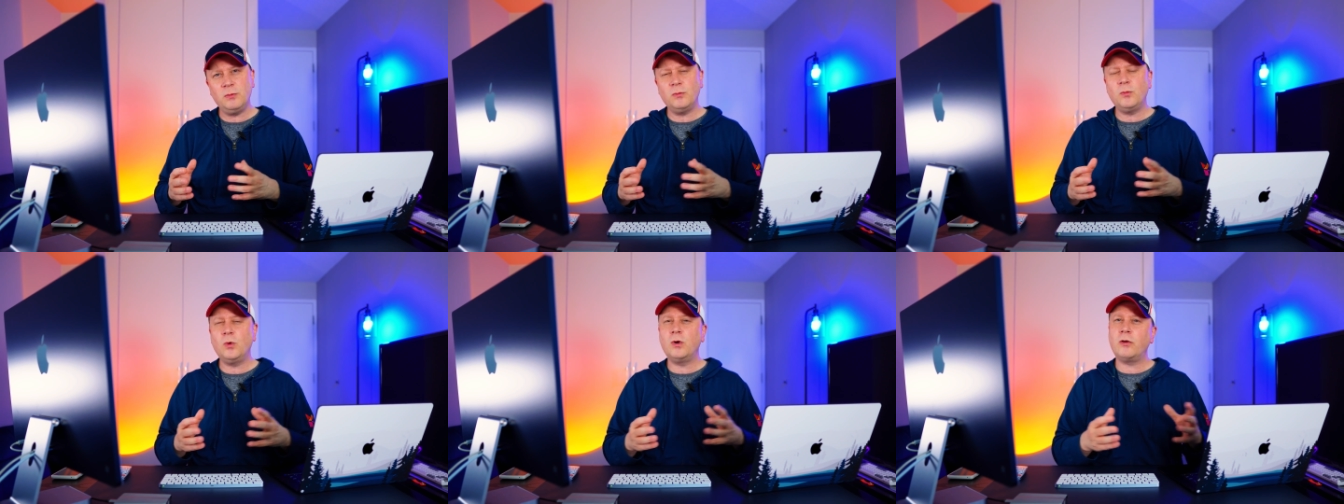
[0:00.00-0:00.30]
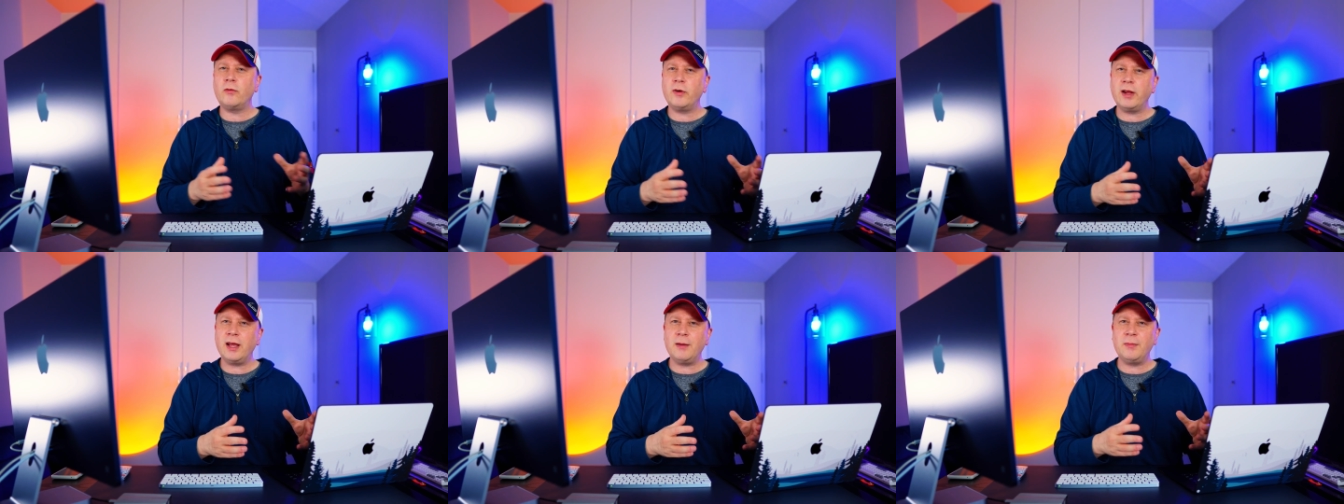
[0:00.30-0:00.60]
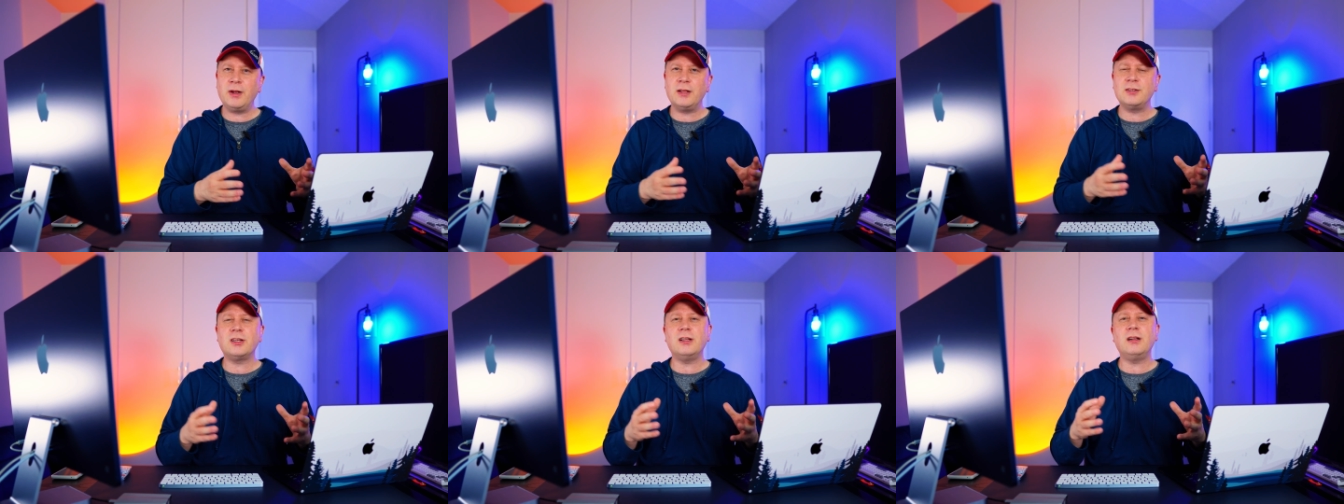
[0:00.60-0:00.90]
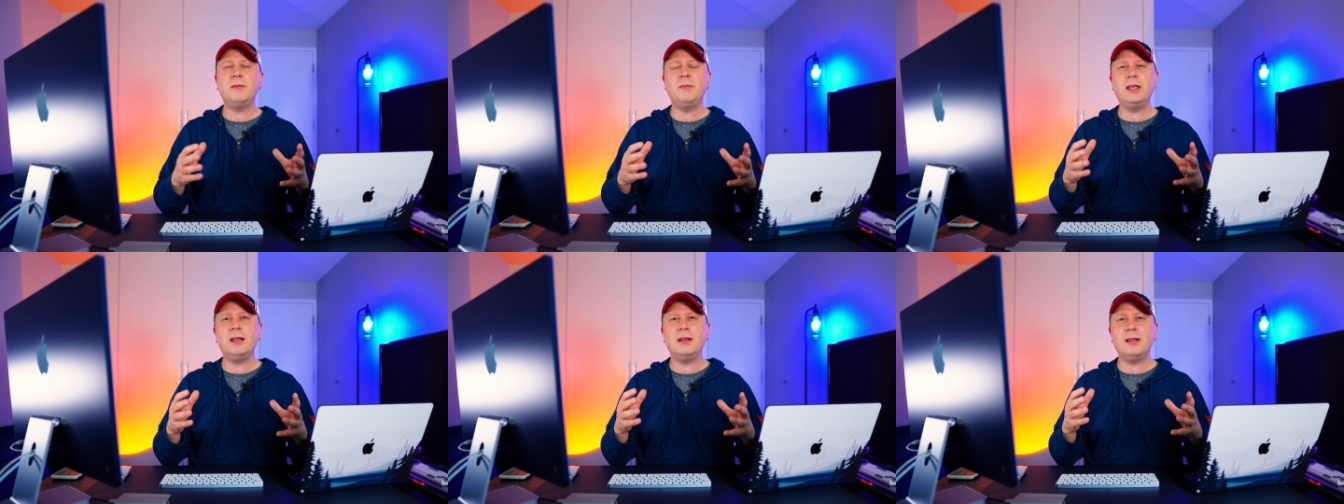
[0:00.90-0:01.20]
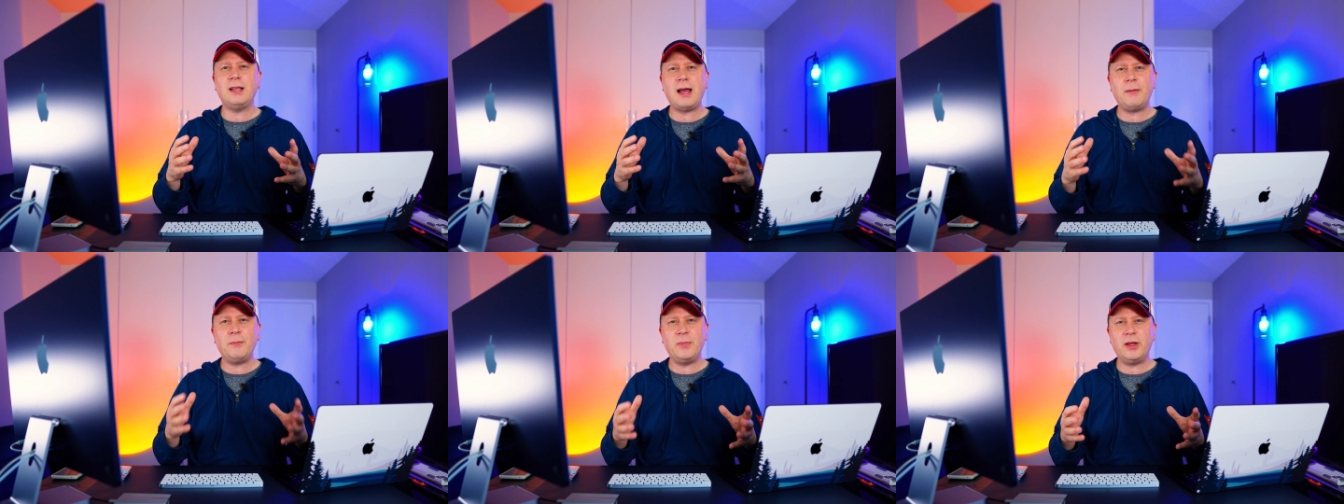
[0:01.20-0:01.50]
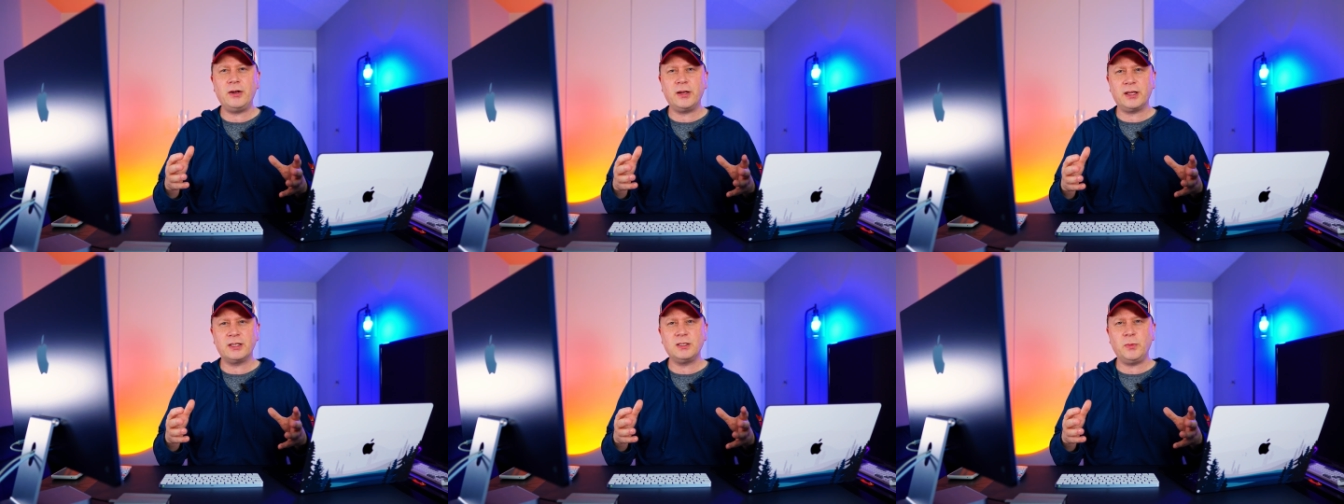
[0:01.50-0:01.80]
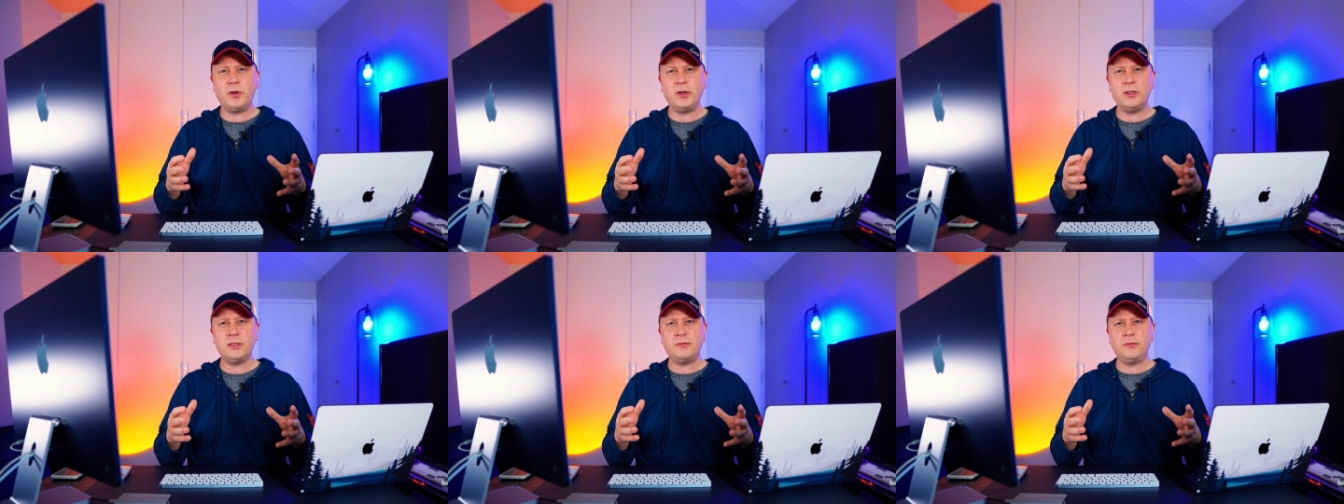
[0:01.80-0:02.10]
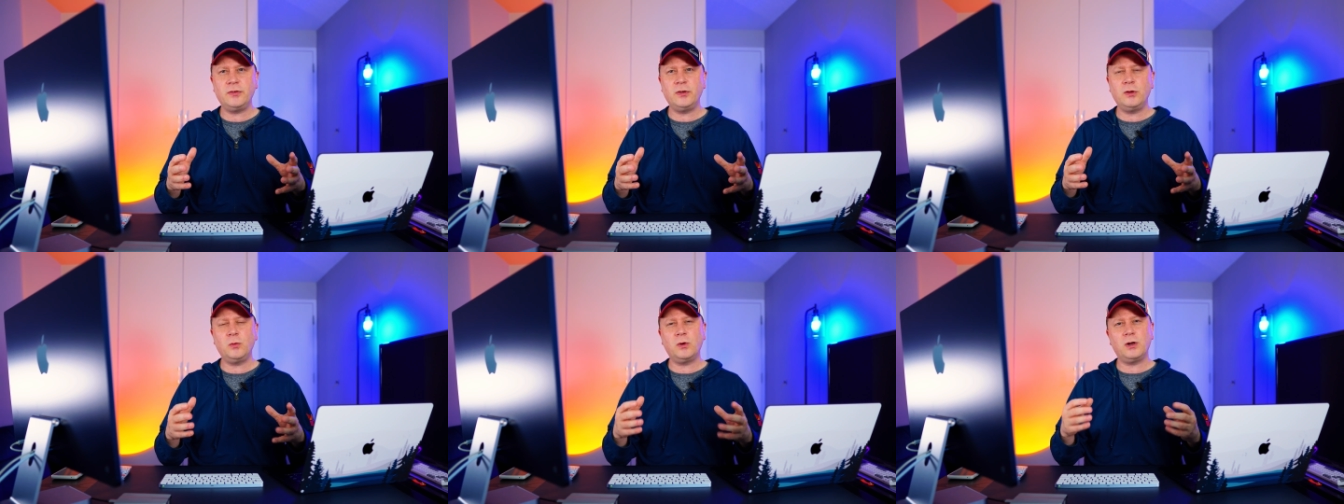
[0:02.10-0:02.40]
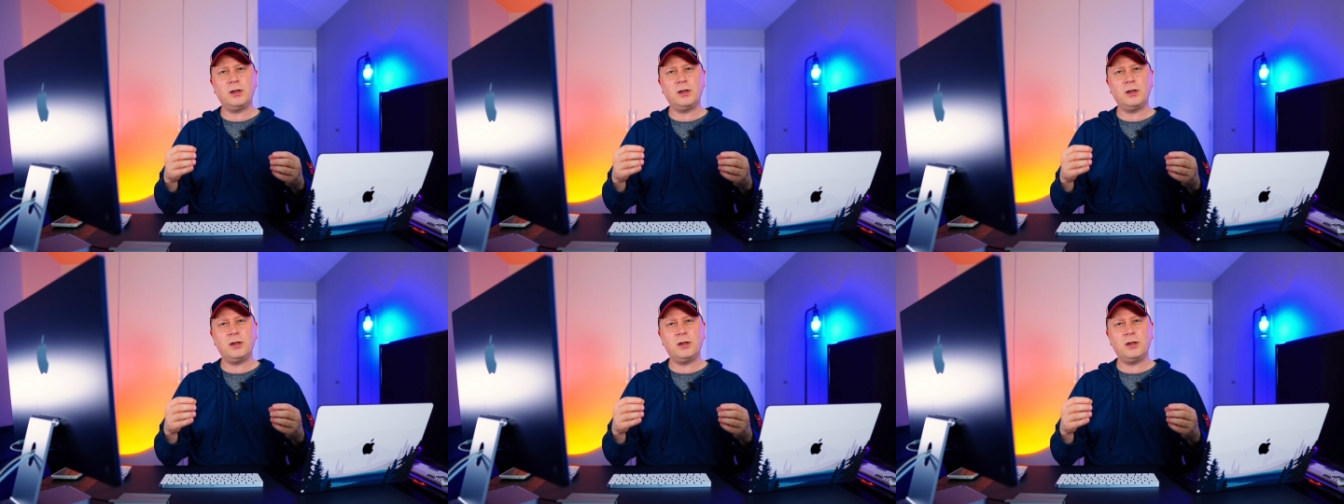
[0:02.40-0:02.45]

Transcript: more RAM, and it's going to be a lot better experience for you where